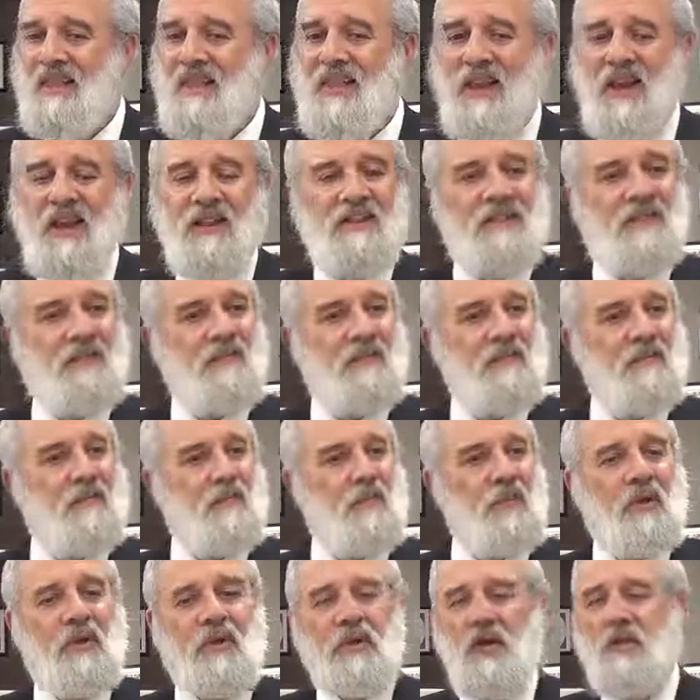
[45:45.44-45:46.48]
that
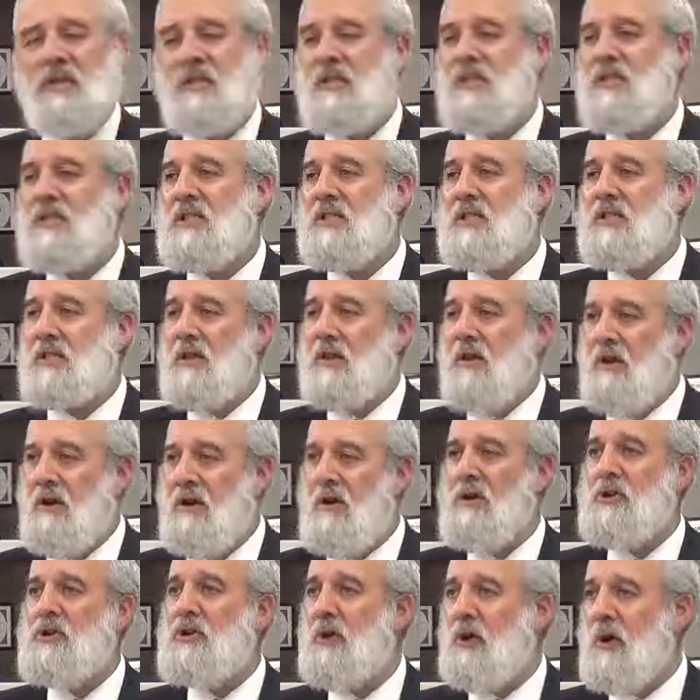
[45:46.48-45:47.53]
because this is a
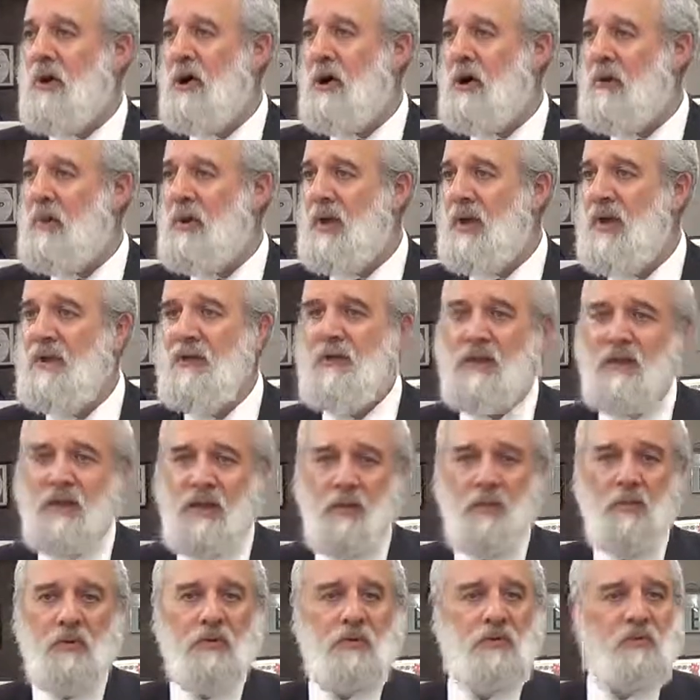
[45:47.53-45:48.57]
larger army that
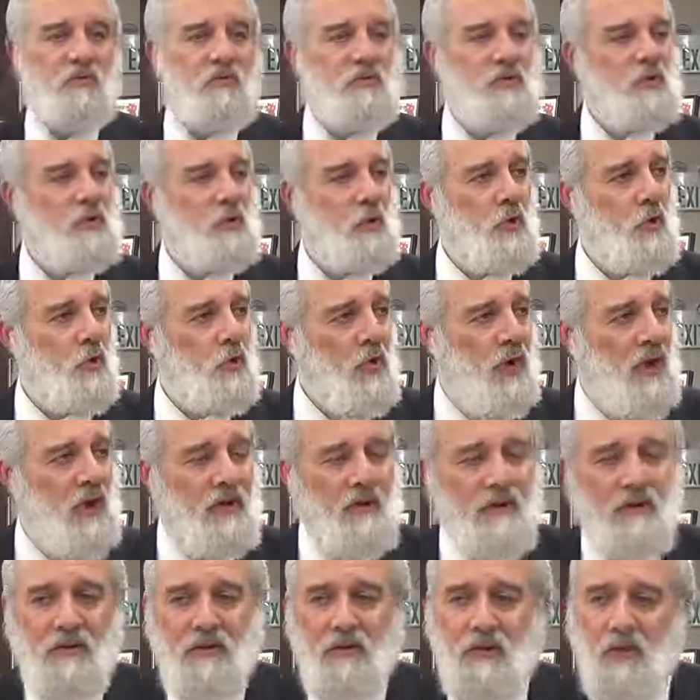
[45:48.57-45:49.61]
they will for sure
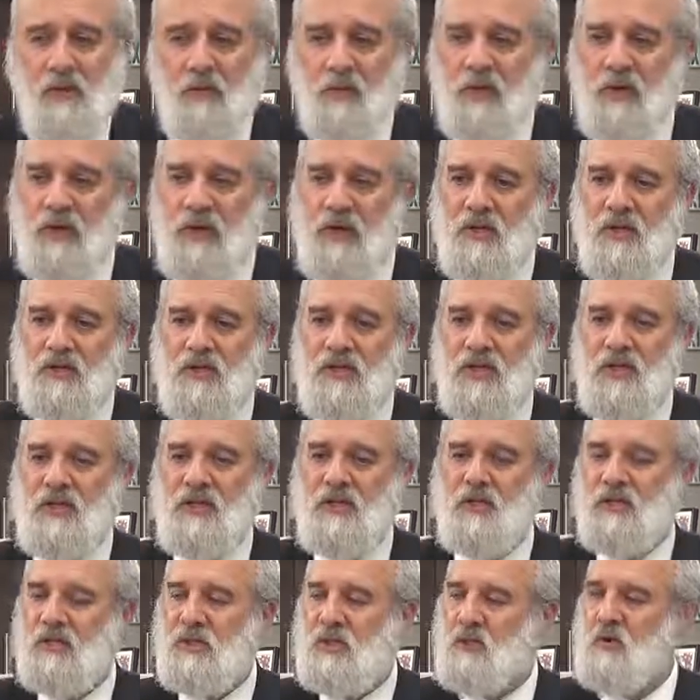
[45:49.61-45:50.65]
win, or because he
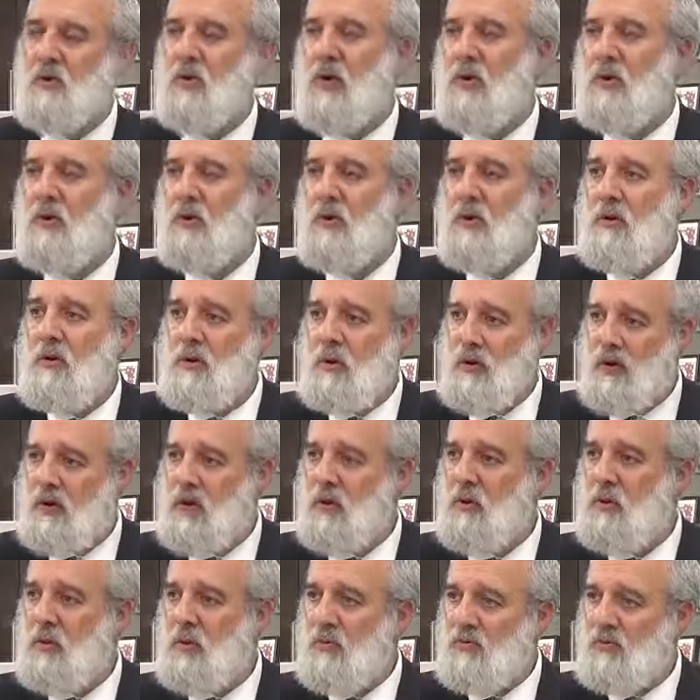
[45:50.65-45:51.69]
is stronger,
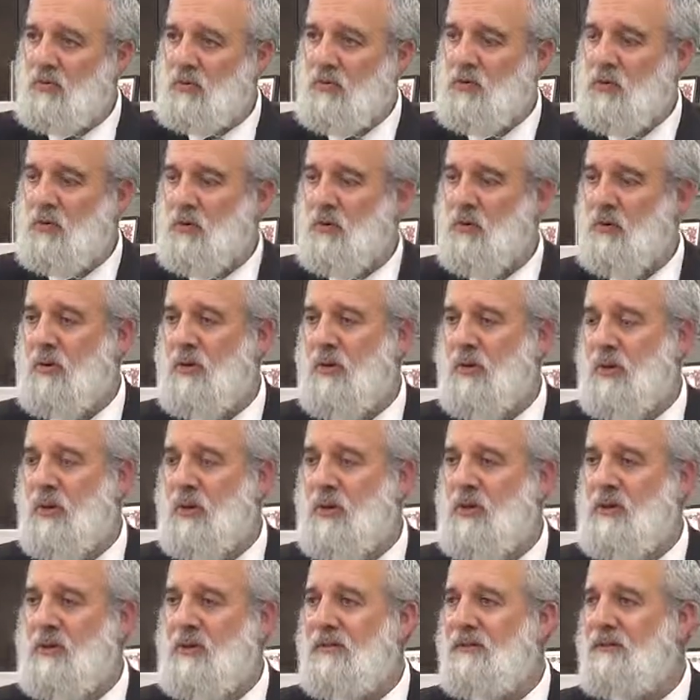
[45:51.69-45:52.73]
he will for sure
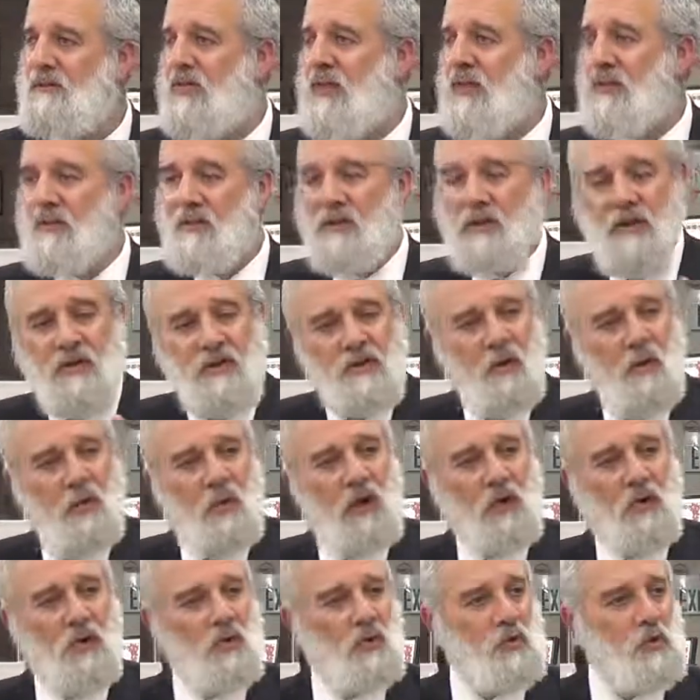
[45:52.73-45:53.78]
defeat the
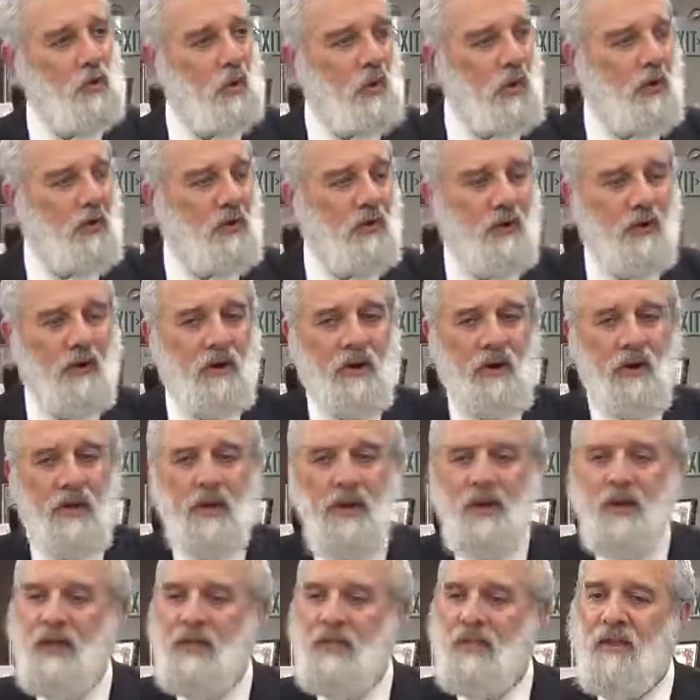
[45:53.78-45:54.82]
one who's weaker.
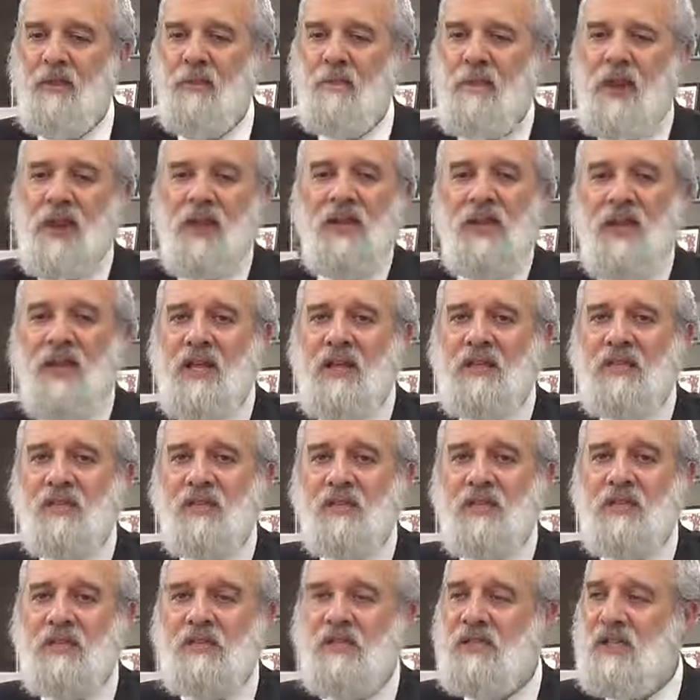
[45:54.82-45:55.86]
There are many
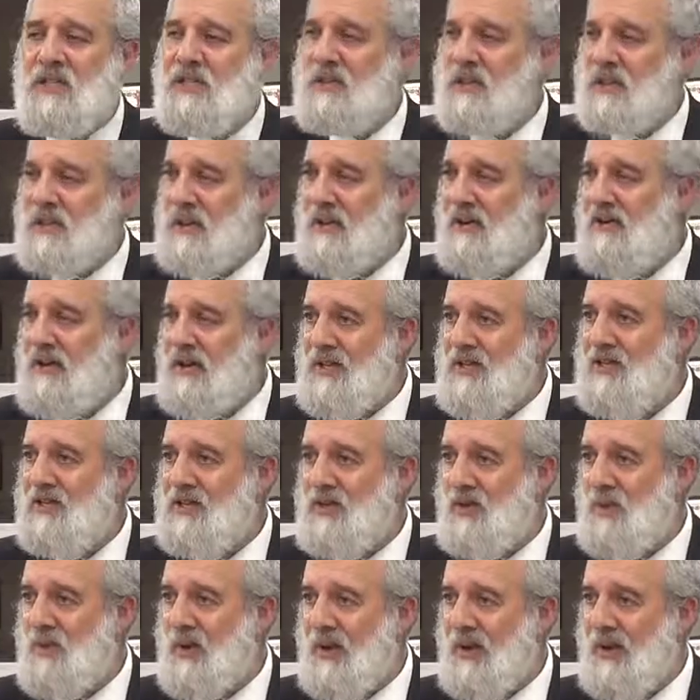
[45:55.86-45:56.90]
instances in our
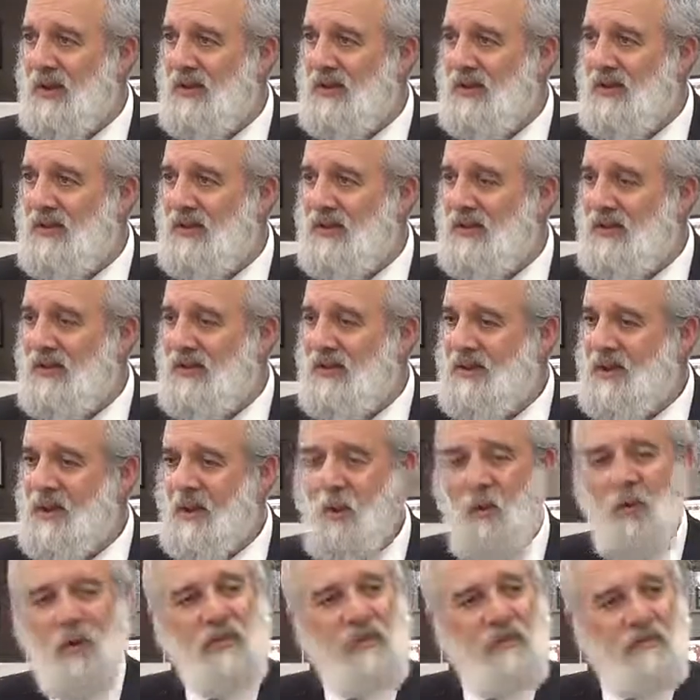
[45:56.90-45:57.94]
history
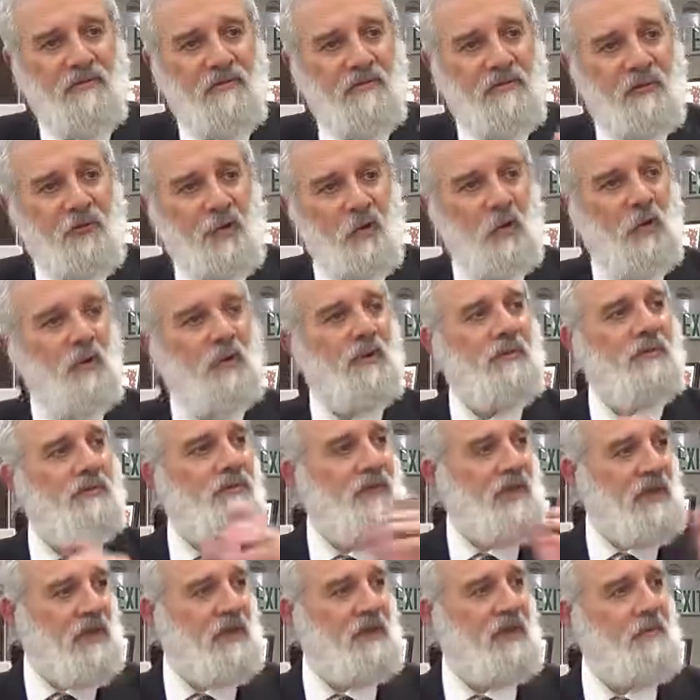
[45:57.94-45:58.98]
where the few
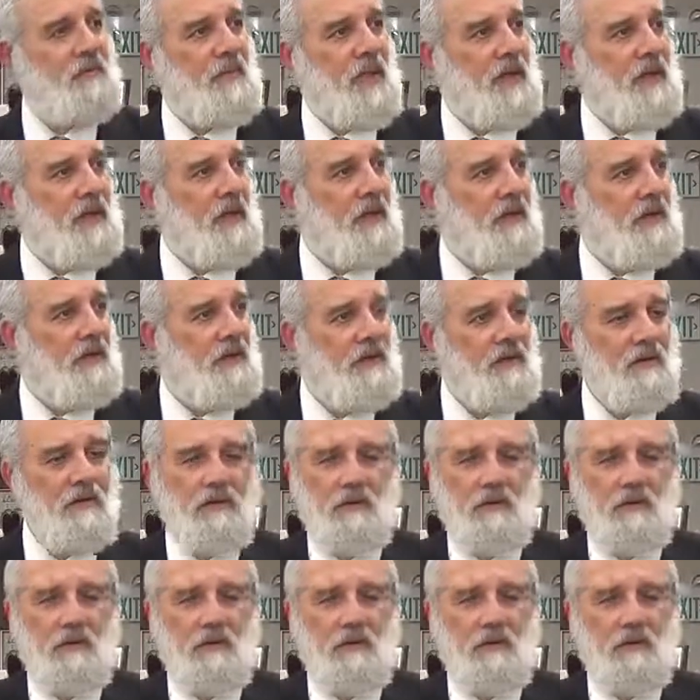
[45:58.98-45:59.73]
defeated the many.